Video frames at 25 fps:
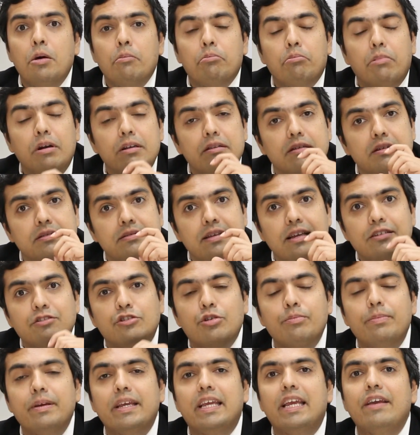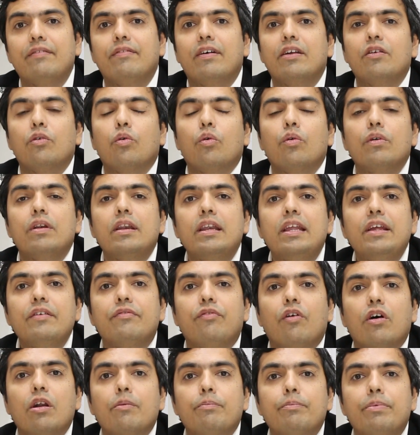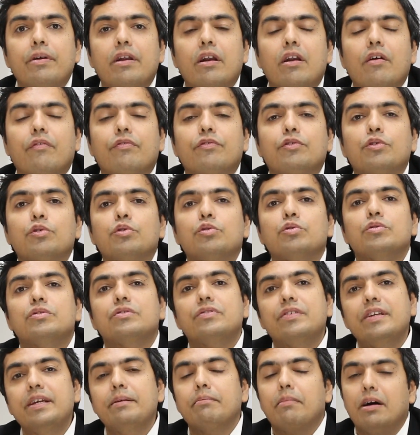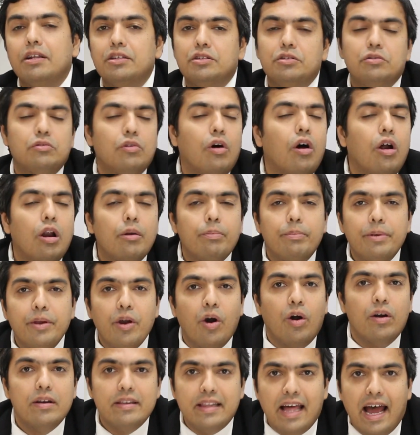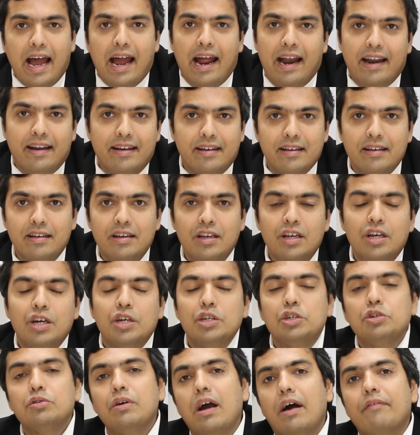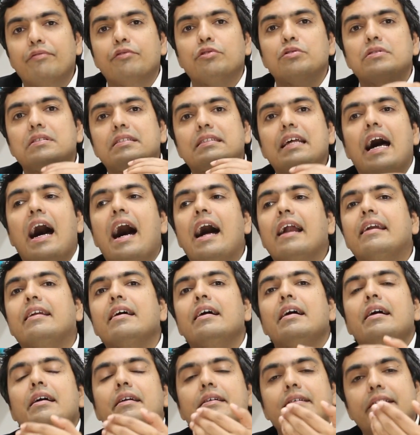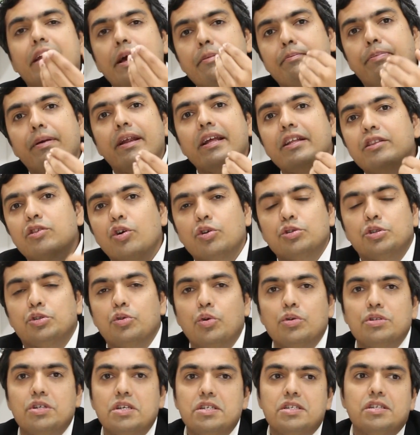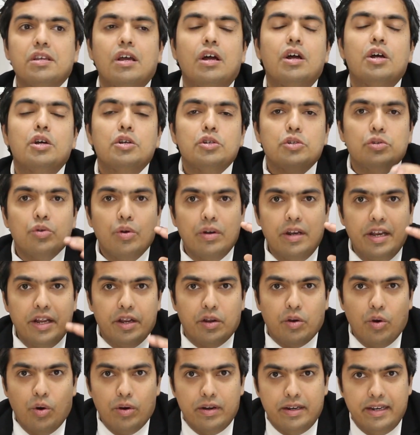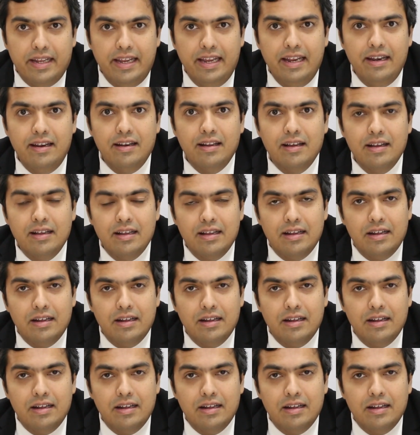But this has to be given only for a period of 2 to 3 months, not beyond that. You have to start tapering those doses. So nicotine